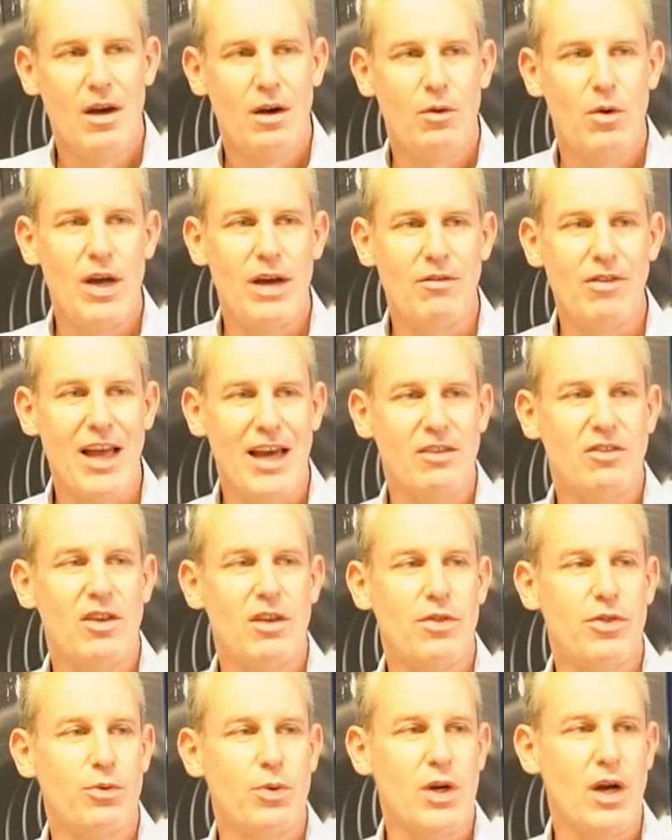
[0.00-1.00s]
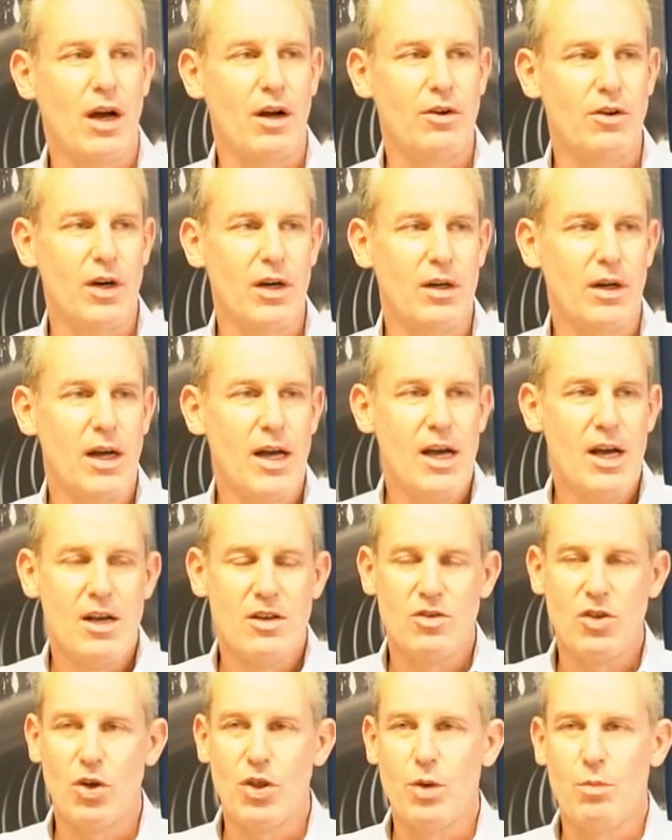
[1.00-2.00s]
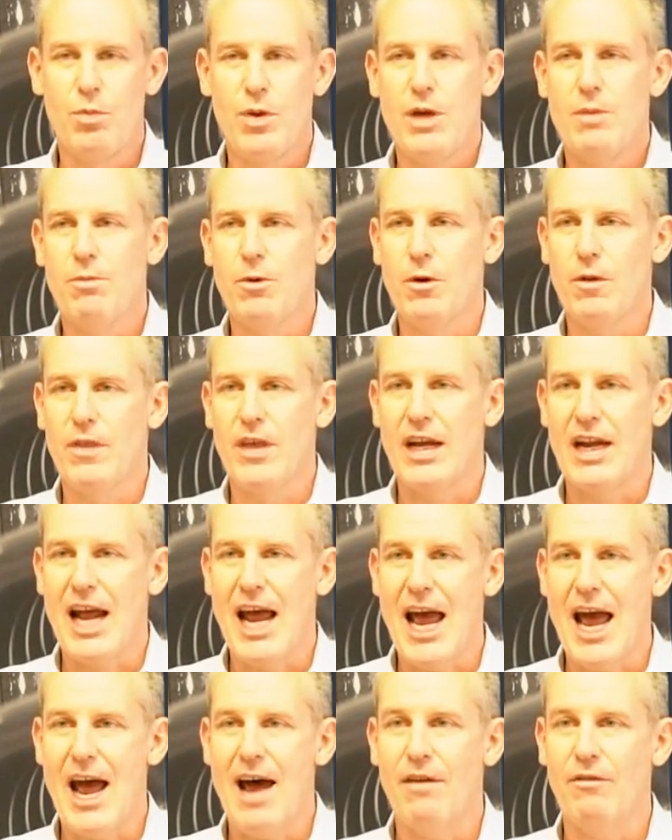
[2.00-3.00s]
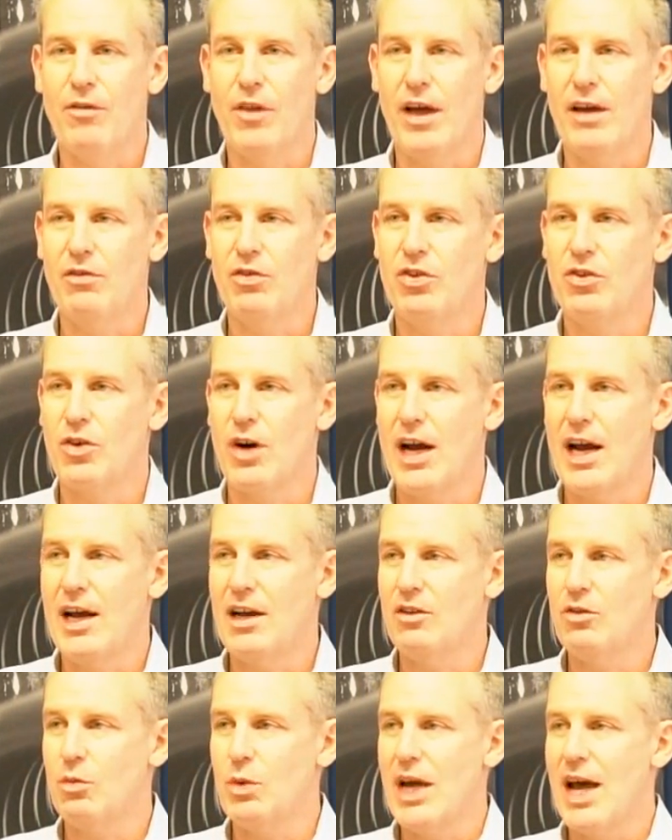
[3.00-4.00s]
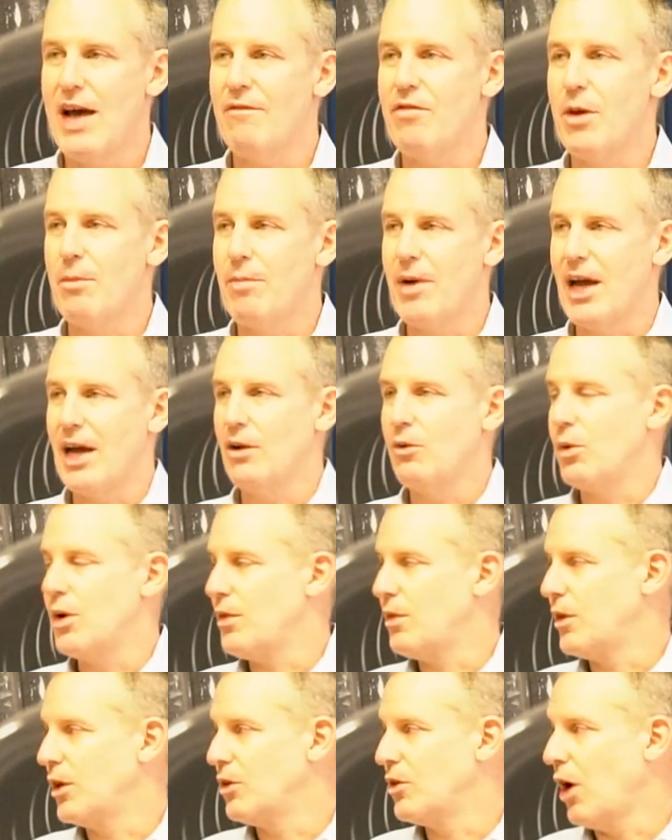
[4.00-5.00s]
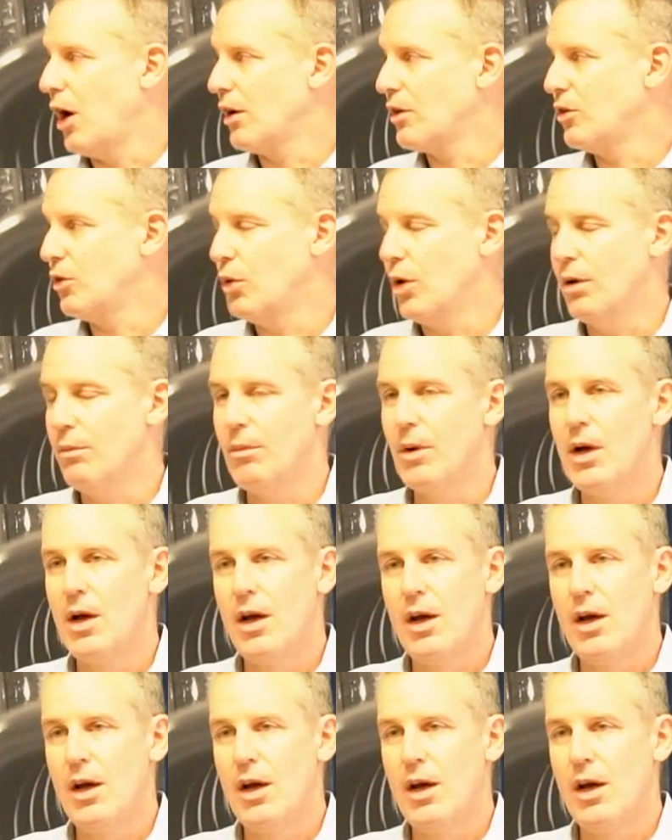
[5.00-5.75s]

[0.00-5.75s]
We have less than 300. So the people that have life strains, we have the bandwidth to talk to them.